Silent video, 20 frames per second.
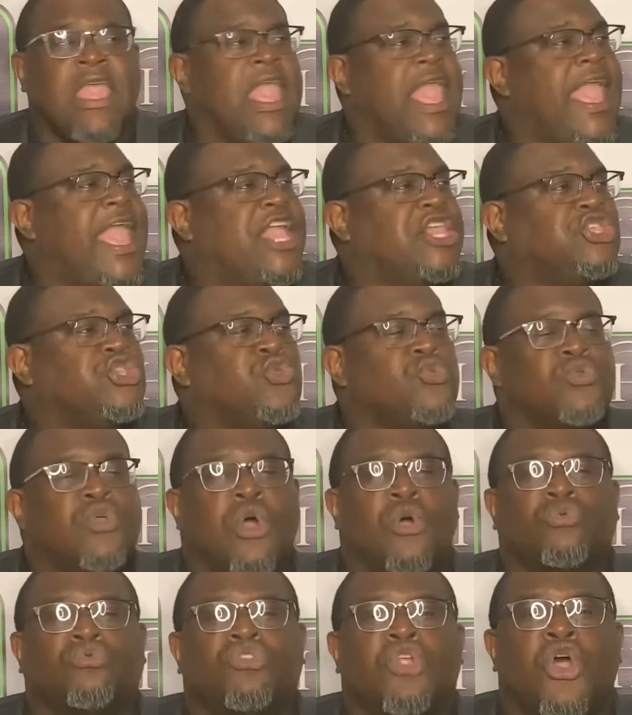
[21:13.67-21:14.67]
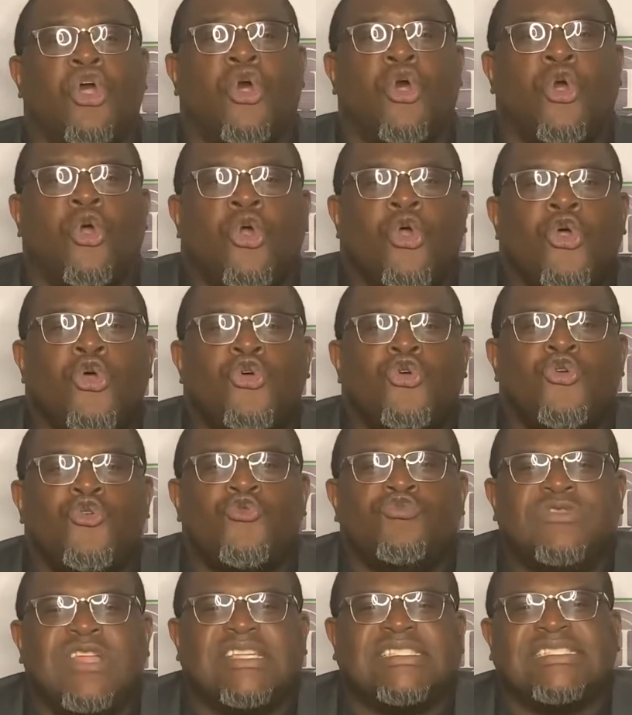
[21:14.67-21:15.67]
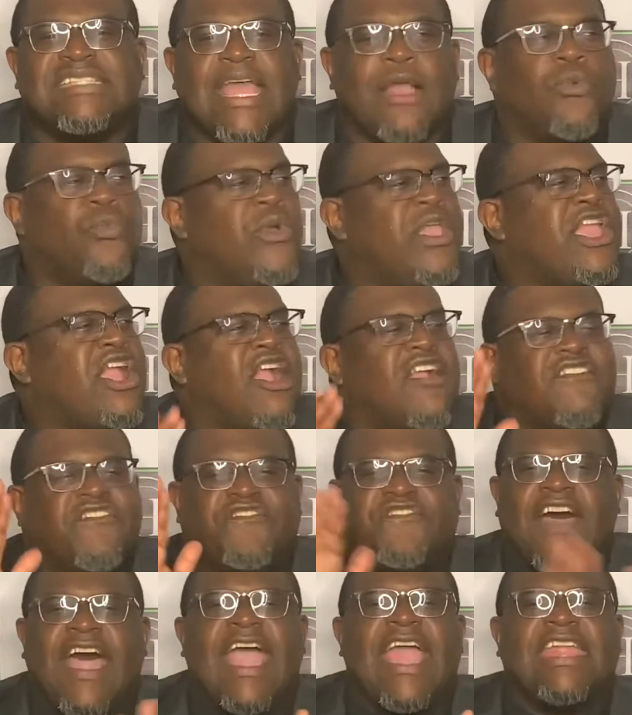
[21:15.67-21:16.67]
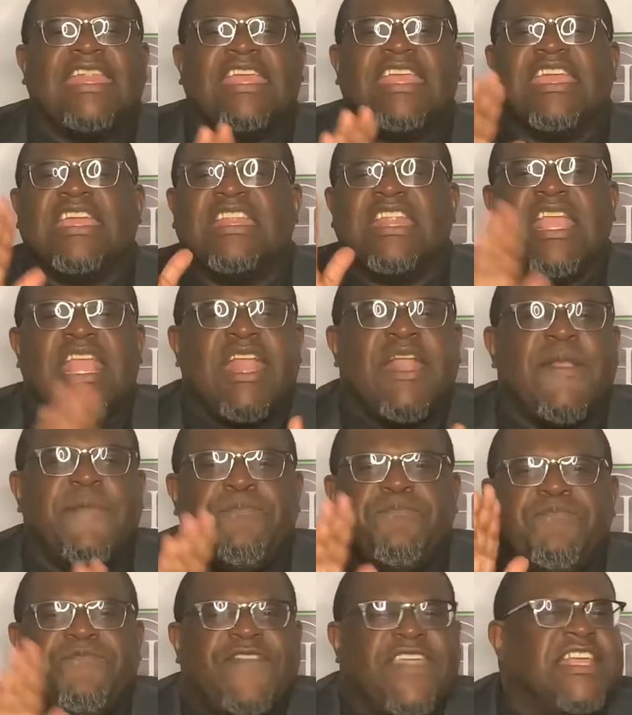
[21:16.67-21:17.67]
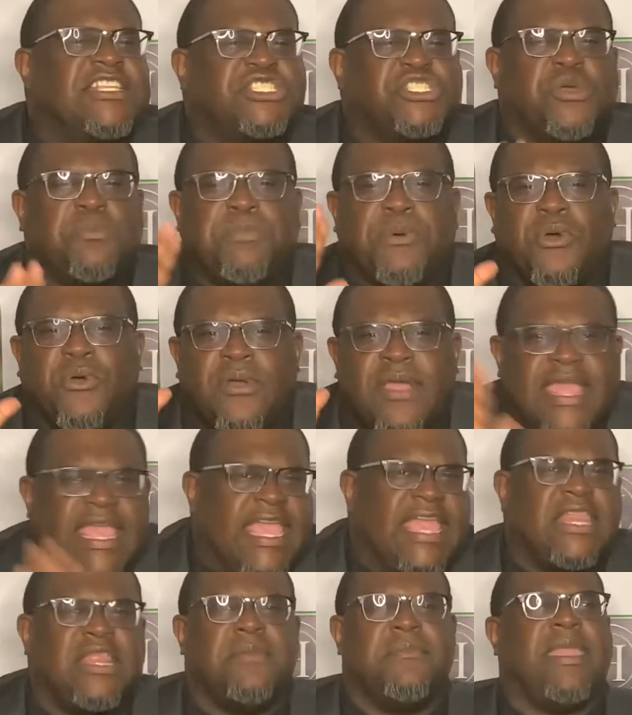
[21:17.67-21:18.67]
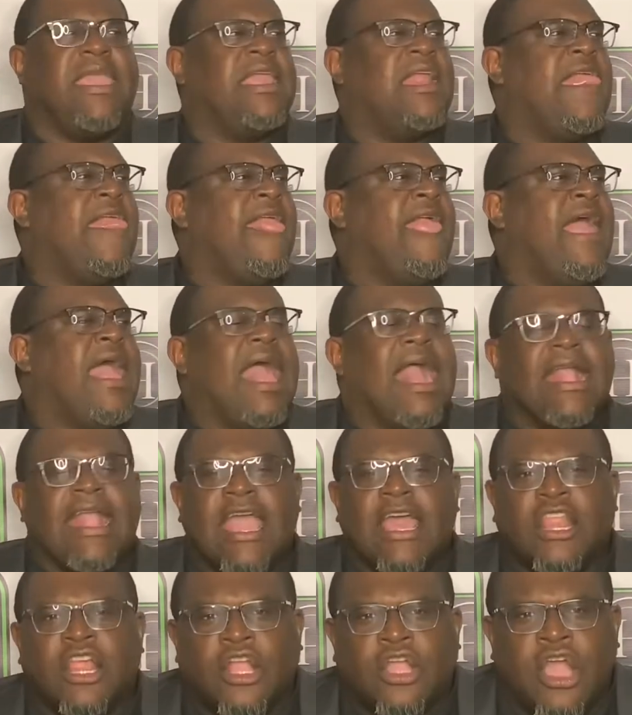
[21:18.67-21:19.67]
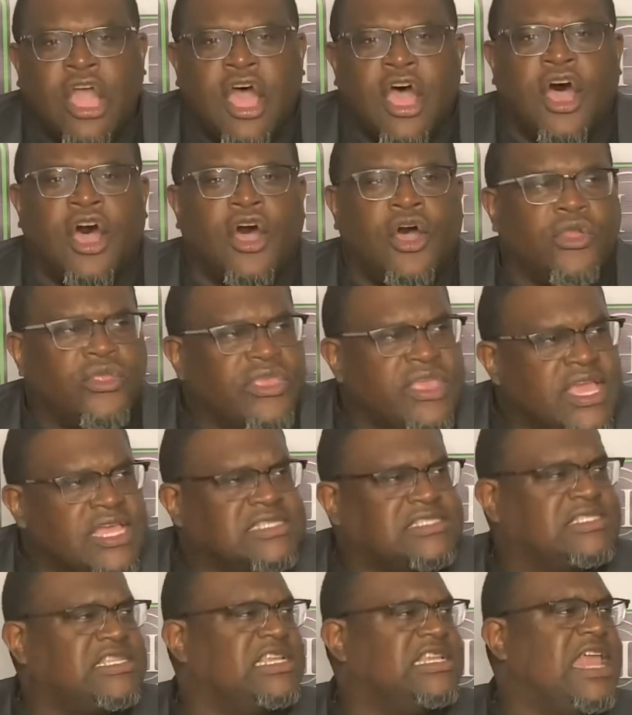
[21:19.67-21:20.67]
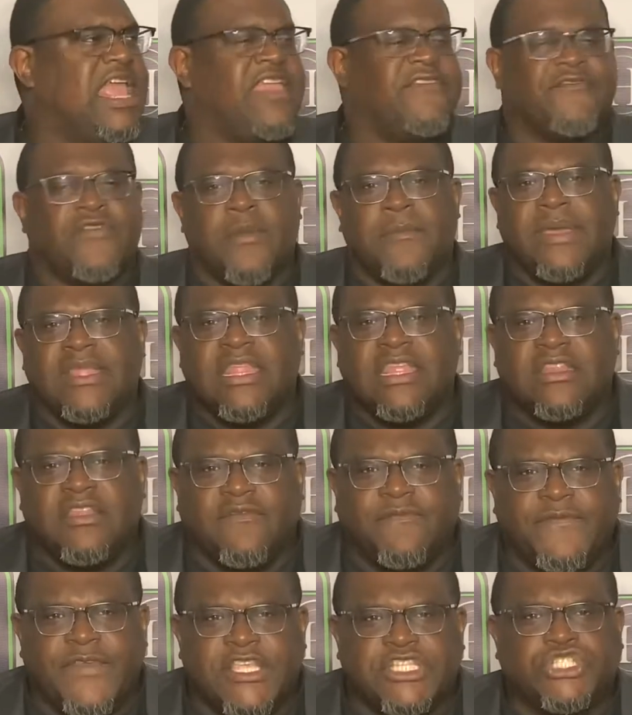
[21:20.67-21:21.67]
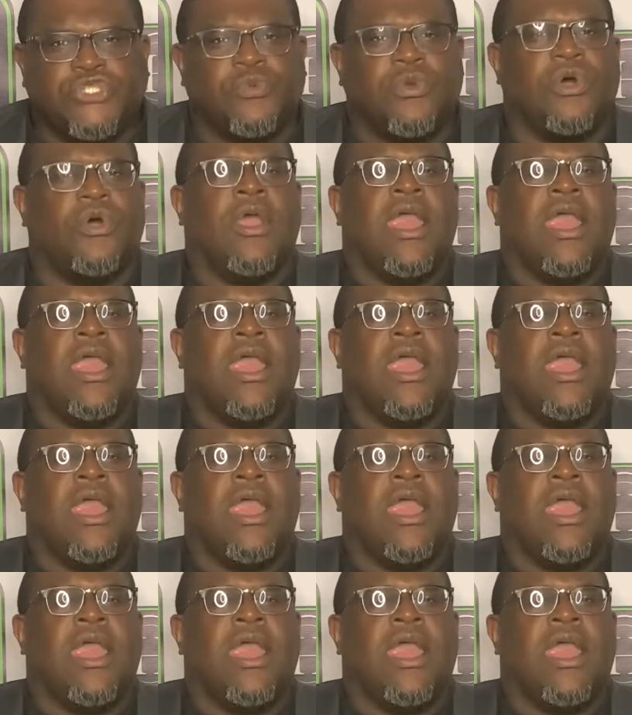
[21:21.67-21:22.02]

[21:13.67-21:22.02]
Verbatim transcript: and you don't know who does not. We are fighting an invisible enemy. I got a call yesterday from an individual